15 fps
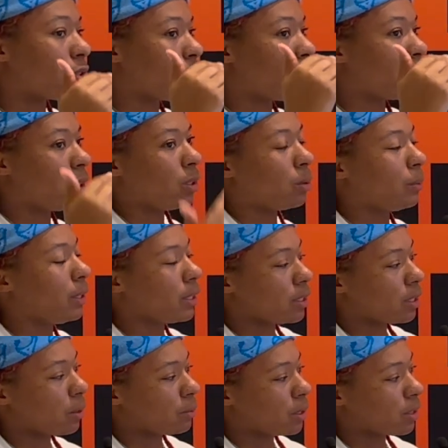so one of your
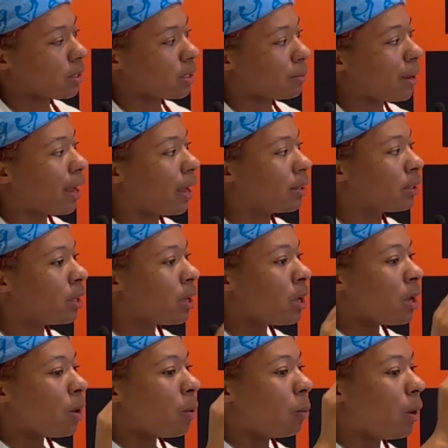weakest subjects is math.
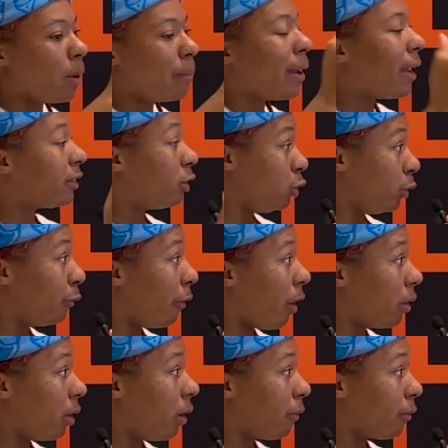What math did you
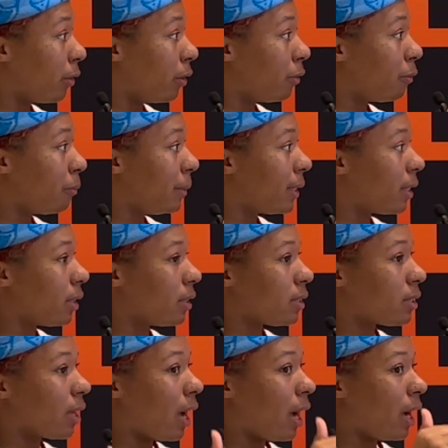fall off of?
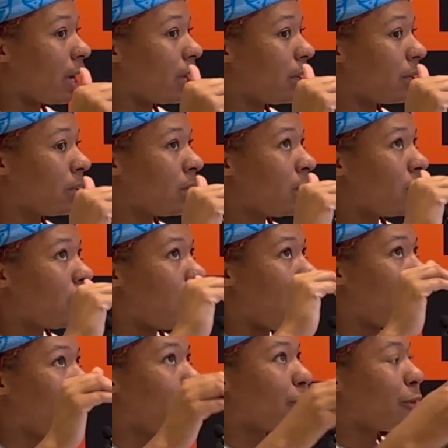Because I
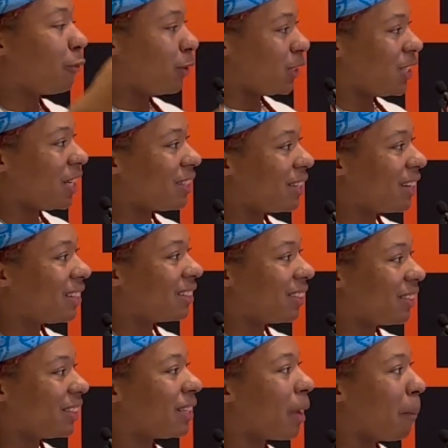I went from Virginia
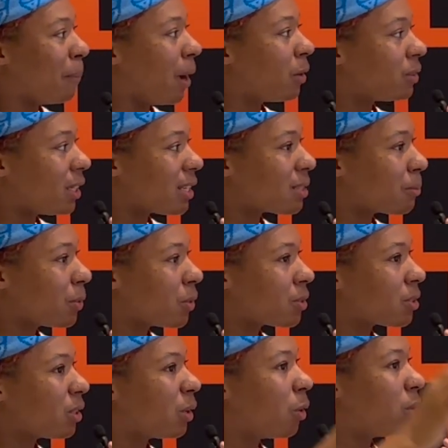learning about decimals,
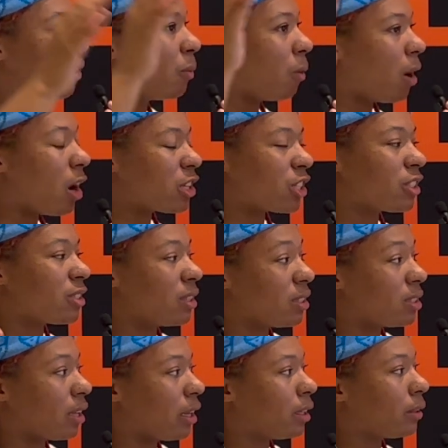to going to Washington
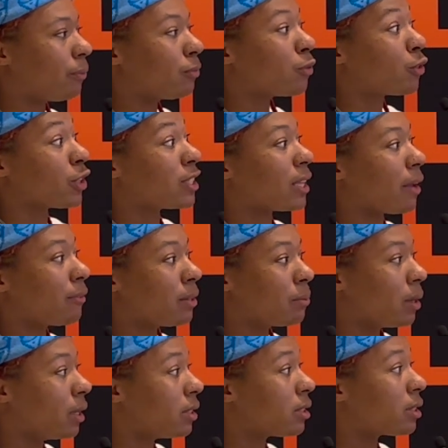State for seven
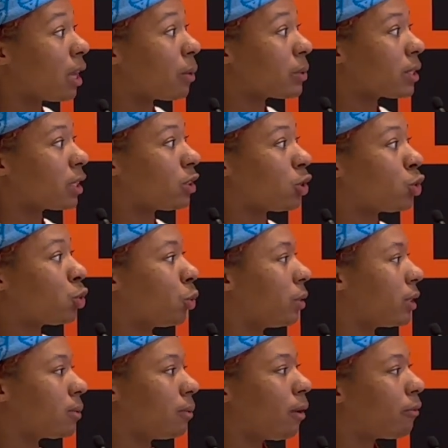months. That was like the
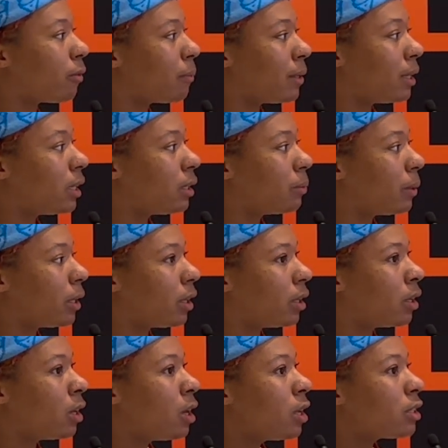shortest we've ever been
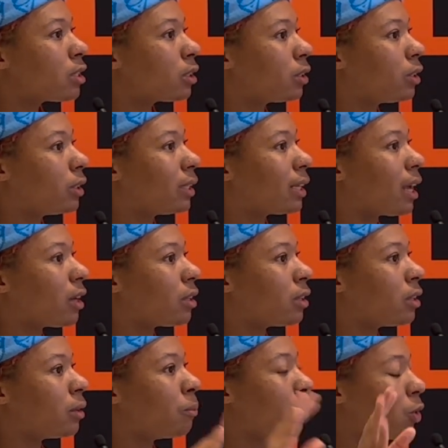anywhere mm-hmm. to learning how
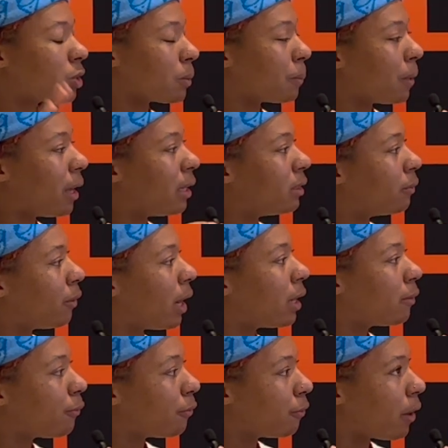to multiply and
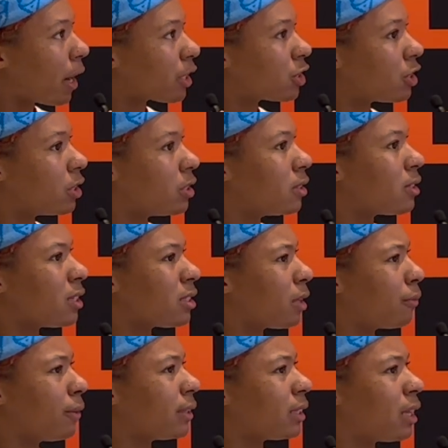divide fractions and
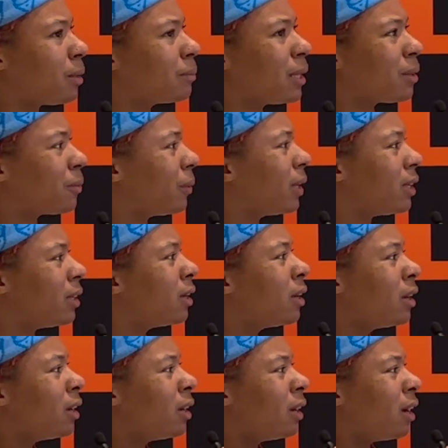stuff like that. I'm like, wait.
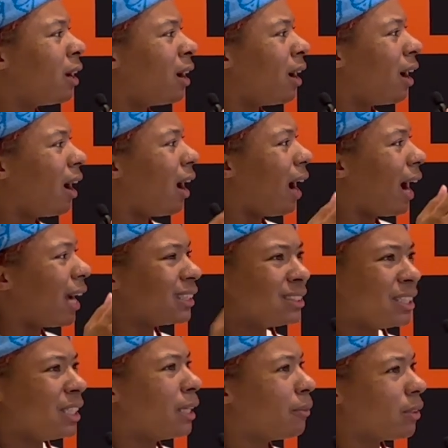That's a big gap. I
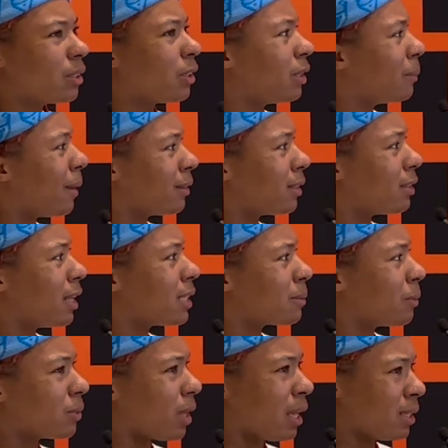didn't even learn about the
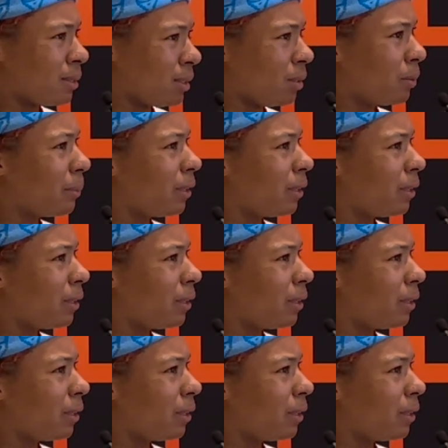decimals. I still